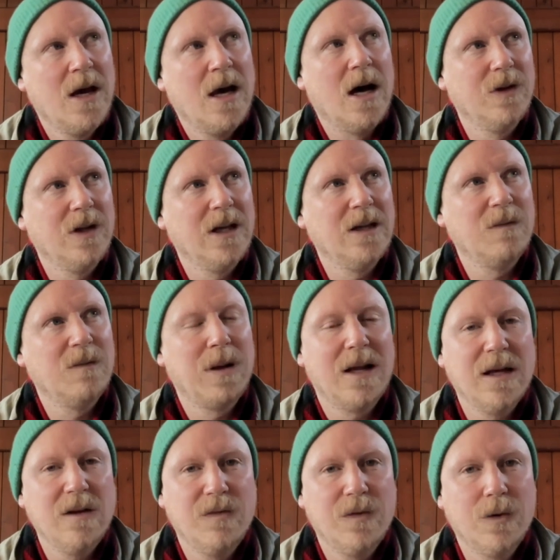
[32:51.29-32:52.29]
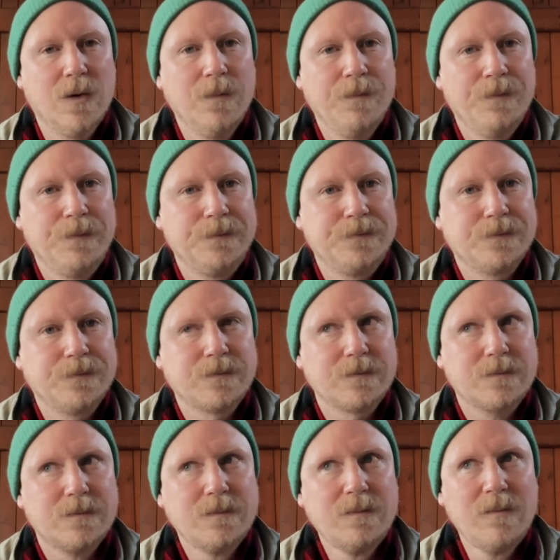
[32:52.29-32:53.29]
It's playful.
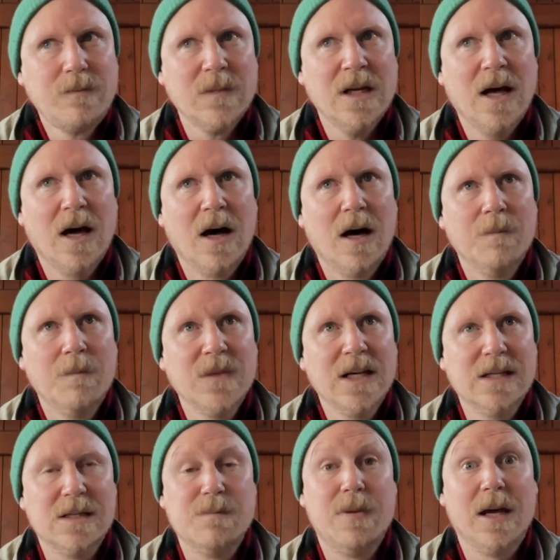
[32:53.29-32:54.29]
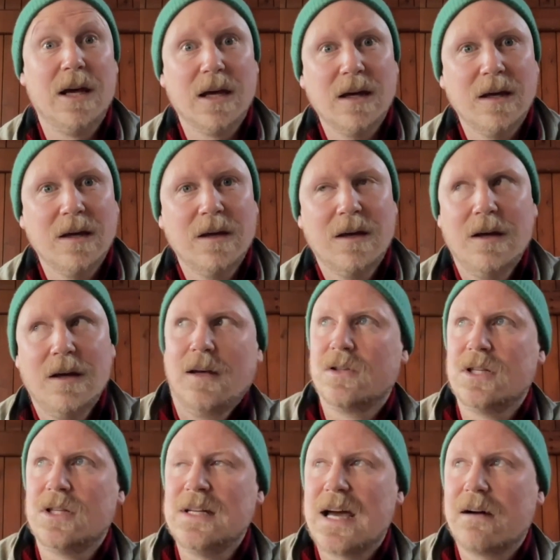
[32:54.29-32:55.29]
Um, it's big.
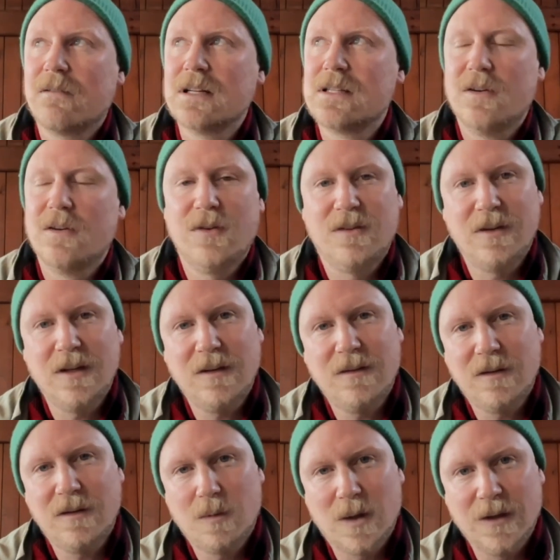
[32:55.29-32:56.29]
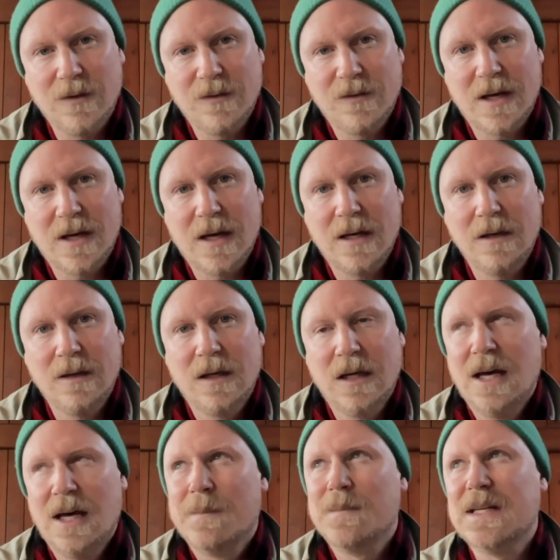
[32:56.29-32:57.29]
The narrative is easy to understand,
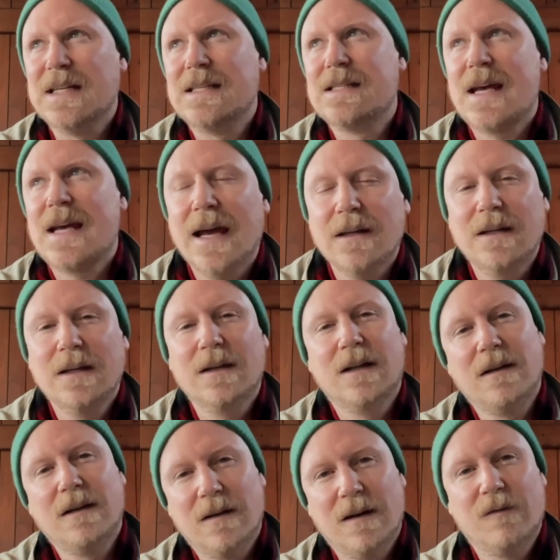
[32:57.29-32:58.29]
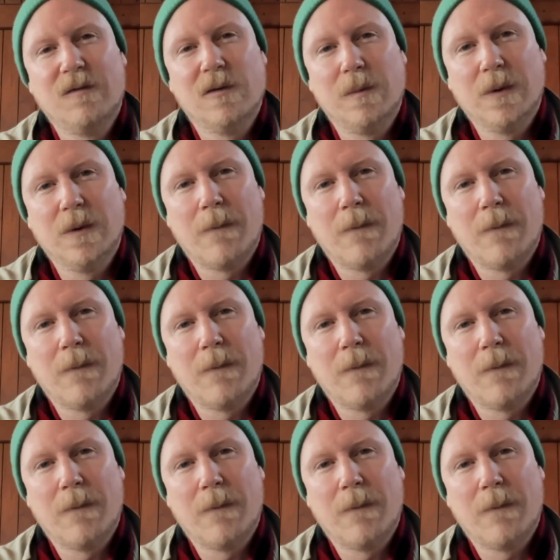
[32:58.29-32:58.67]
but it's technically deliverable.